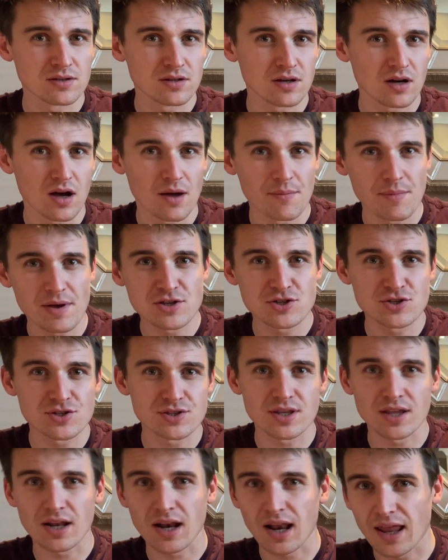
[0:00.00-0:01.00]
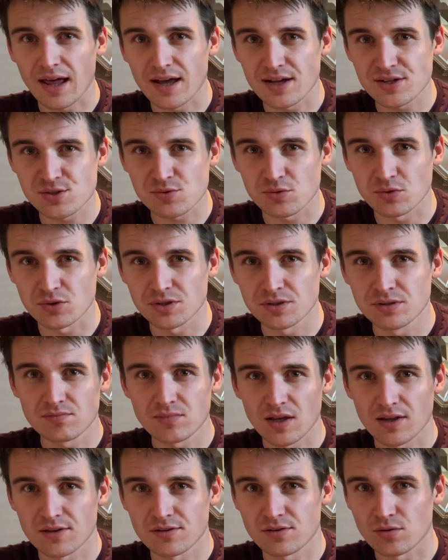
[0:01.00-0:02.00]
I mentioned in the last one
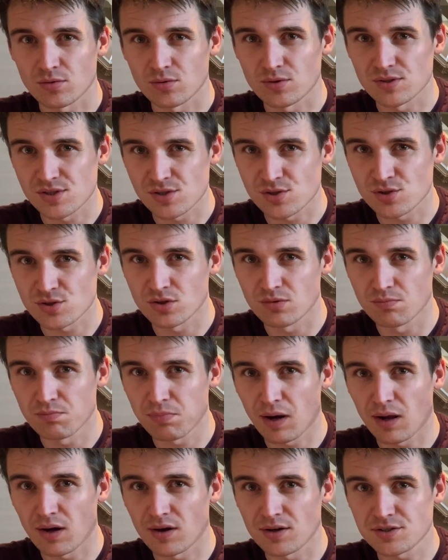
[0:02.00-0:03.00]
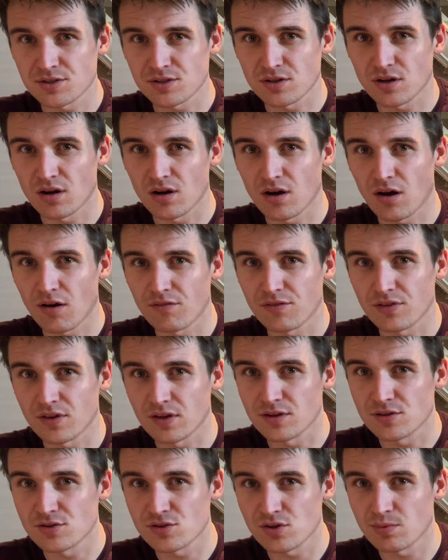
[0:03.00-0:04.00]
that there was a subplot of the
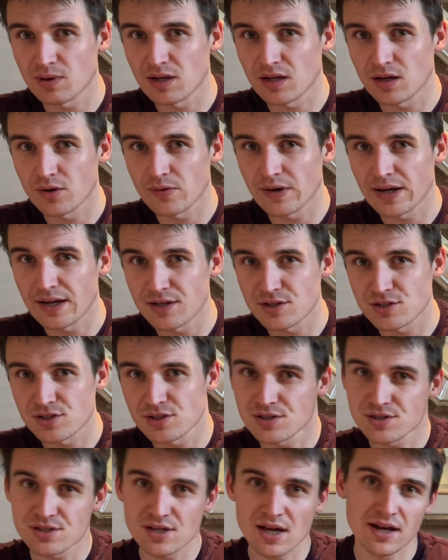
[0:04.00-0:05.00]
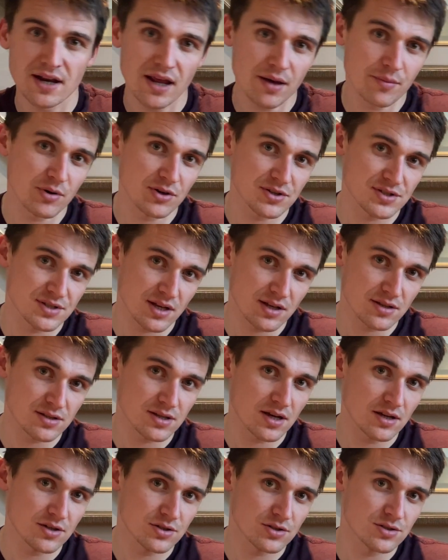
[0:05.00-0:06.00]
00 agents and MI6
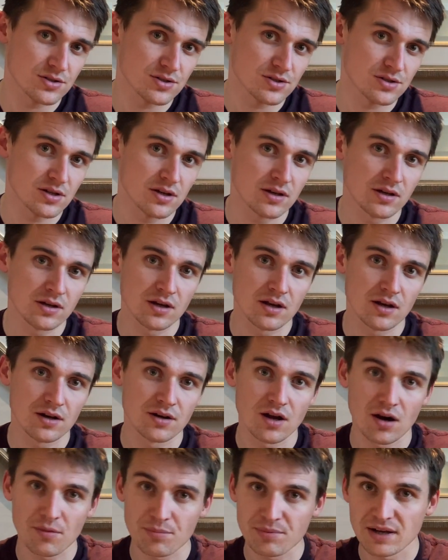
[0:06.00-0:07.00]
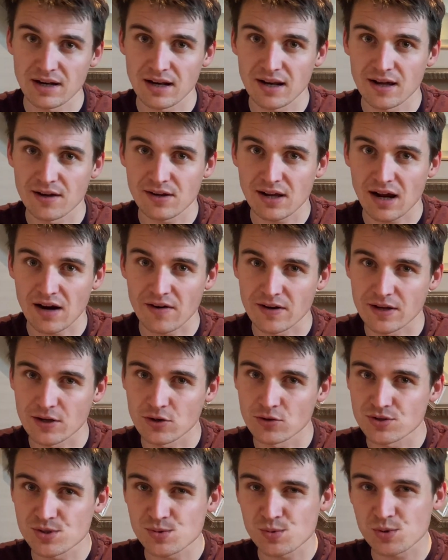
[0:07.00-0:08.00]
agents not being allowed to carry
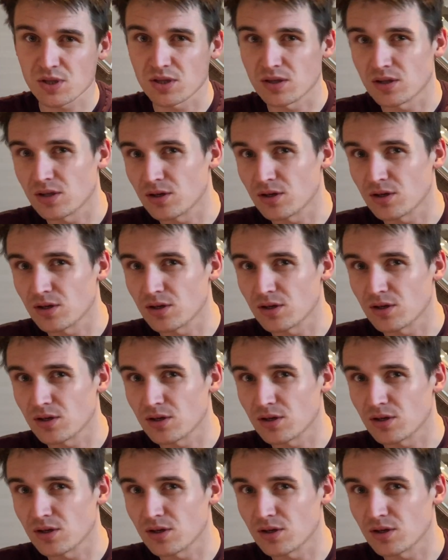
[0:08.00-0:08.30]
guns within the